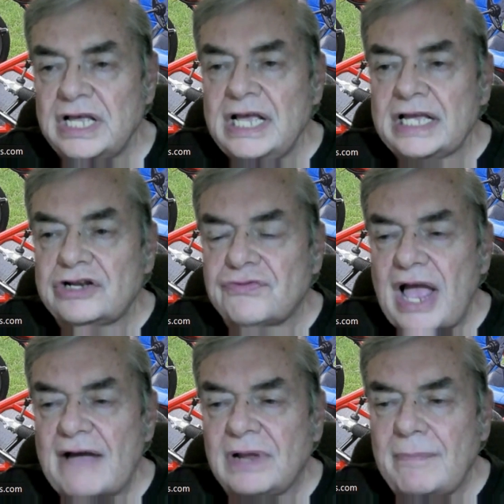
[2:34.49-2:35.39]
can
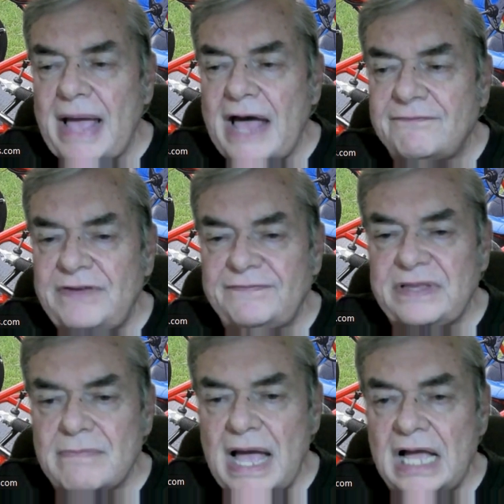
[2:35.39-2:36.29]
travel about 50
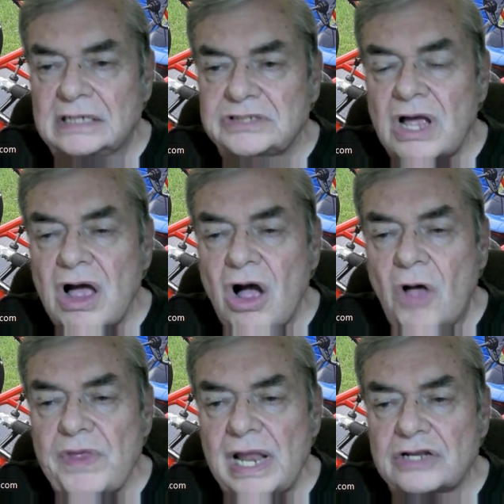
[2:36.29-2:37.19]
miles on the
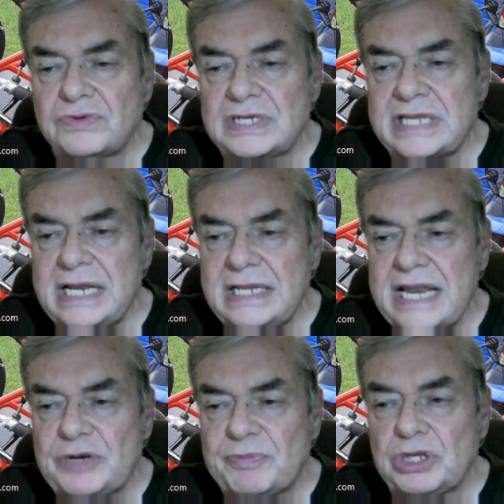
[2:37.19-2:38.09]
electricity needed to
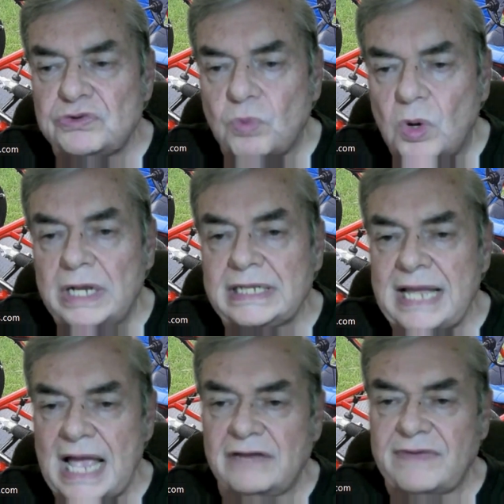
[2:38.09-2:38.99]
produce 1
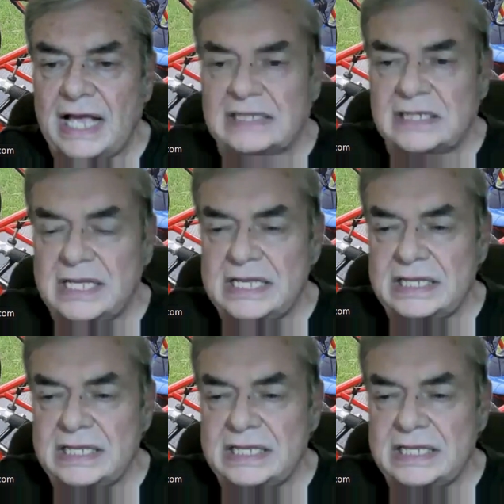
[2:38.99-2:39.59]
gallon of gasoline.